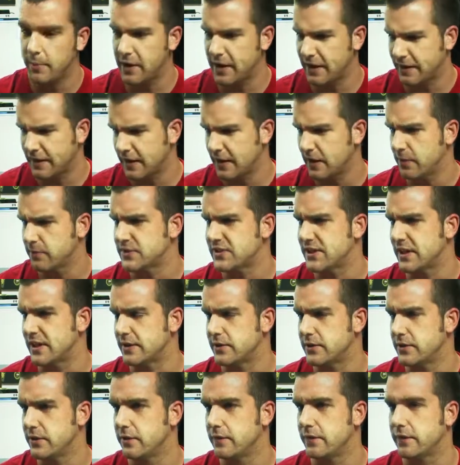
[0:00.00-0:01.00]
But I think he was saying
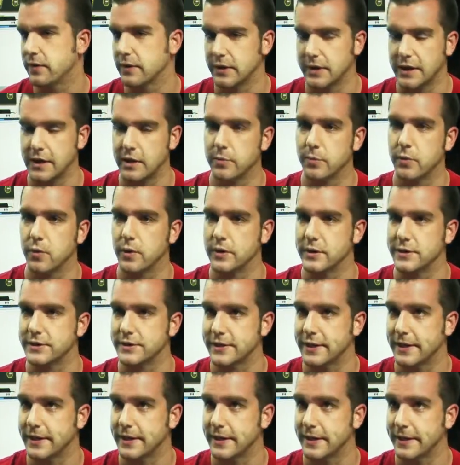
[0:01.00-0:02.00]
too for leaderboards,
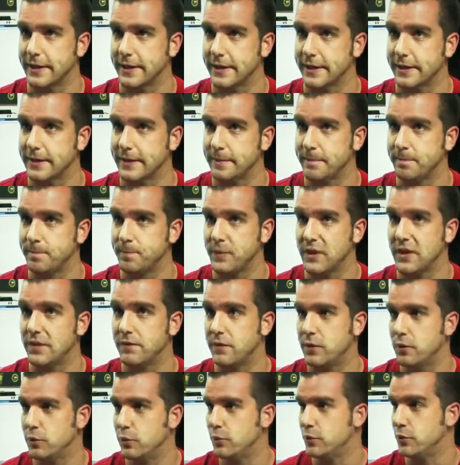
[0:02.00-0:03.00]
like if
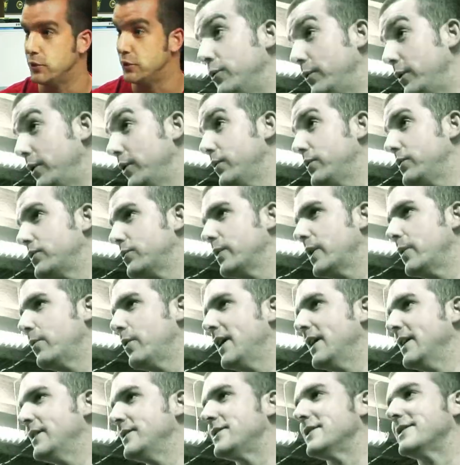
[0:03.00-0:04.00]
you do use
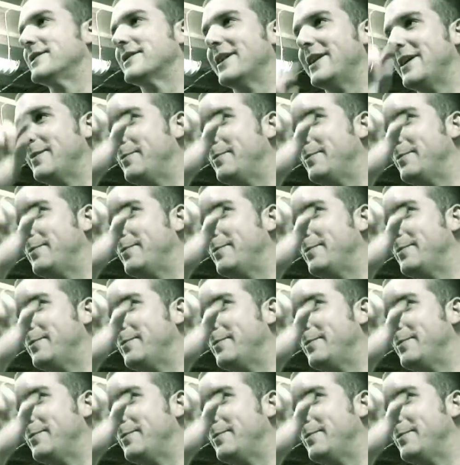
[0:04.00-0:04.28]
rewinds, it's going